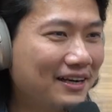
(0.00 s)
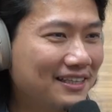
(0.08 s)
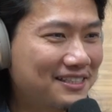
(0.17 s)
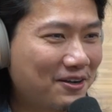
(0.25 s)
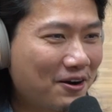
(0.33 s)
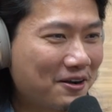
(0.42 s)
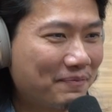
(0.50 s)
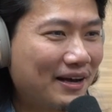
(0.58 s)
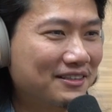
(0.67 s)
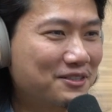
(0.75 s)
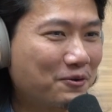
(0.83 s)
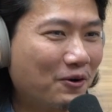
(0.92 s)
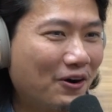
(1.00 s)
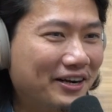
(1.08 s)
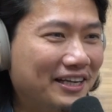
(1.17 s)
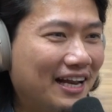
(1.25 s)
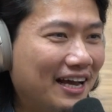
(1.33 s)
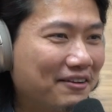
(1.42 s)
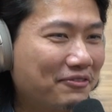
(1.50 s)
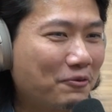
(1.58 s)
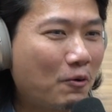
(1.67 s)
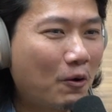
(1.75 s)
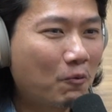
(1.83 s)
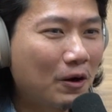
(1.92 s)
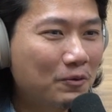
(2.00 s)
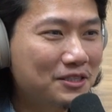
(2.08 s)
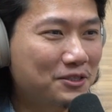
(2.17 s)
let's talk about post, sorority life. What, what, was